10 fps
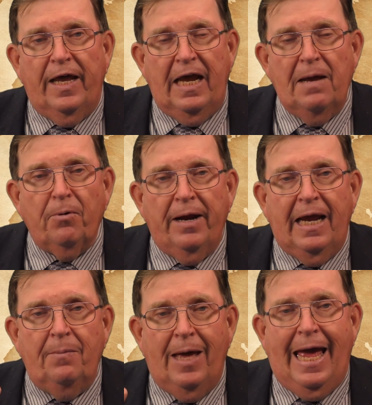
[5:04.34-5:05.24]

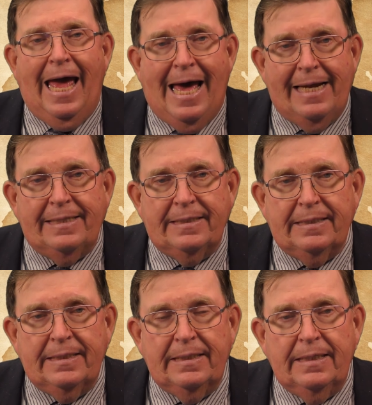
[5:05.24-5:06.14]
Abraham had.
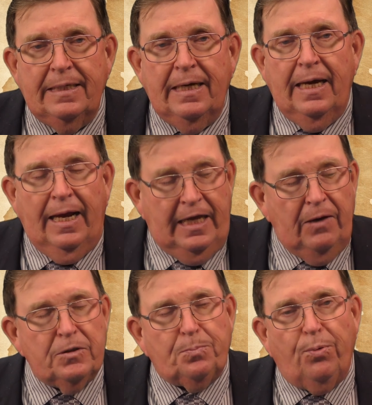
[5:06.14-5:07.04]
And he
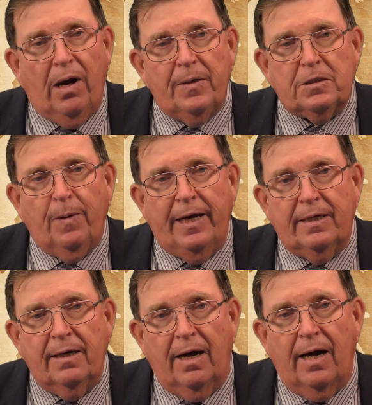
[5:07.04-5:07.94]
was promised by
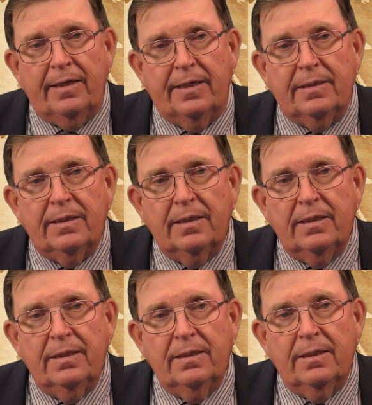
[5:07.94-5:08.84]
God in
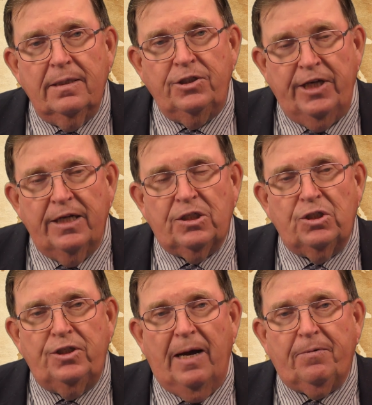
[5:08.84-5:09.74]

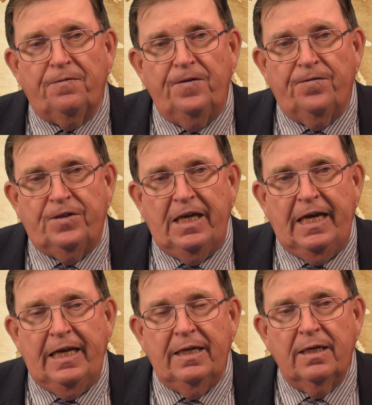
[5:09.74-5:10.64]
Genesis chapter
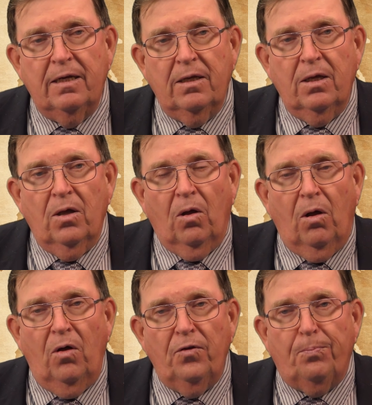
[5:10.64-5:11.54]
15,
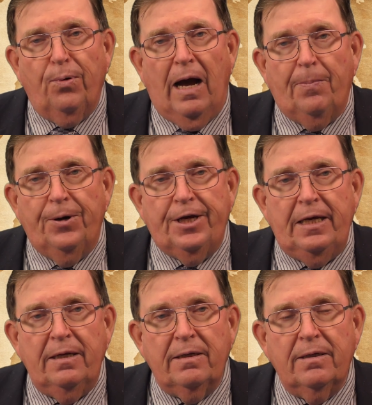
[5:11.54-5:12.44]
all the
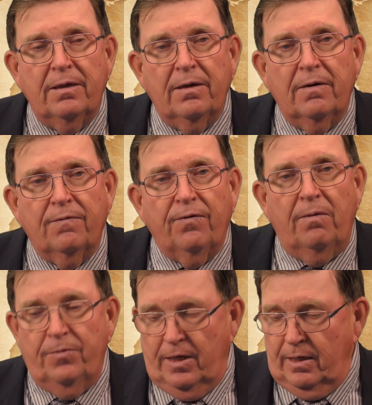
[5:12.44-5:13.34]
property
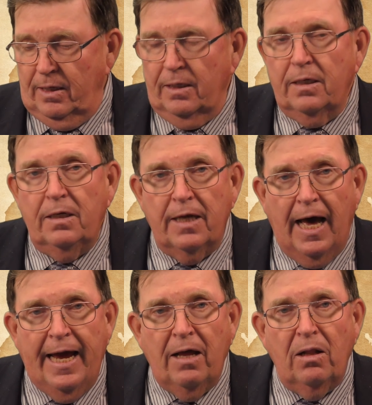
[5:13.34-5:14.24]
from the
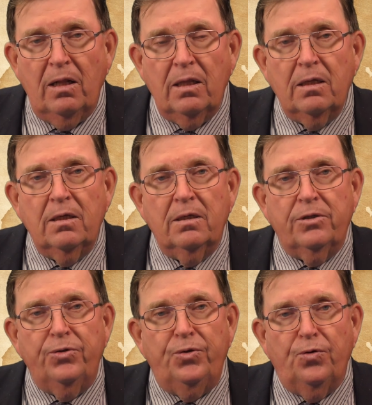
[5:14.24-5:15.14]
Nile
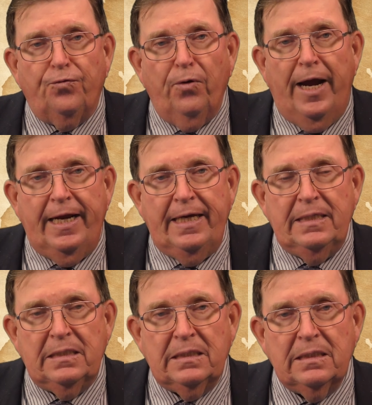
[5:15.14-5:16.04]
to the
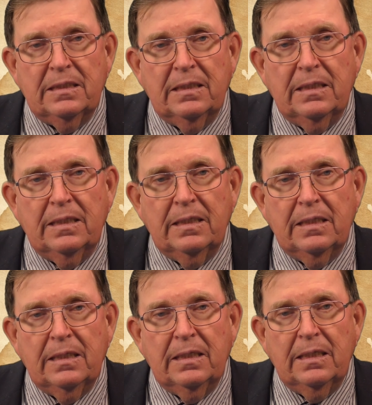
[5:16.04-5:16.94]
Euphrates,
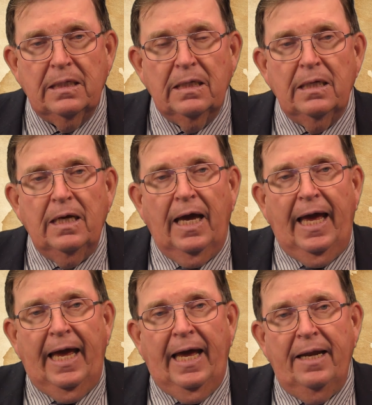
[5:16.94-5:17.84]

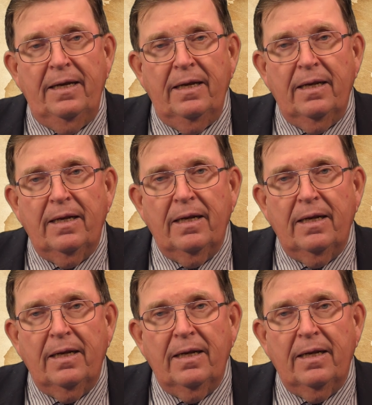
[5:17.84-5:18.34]
and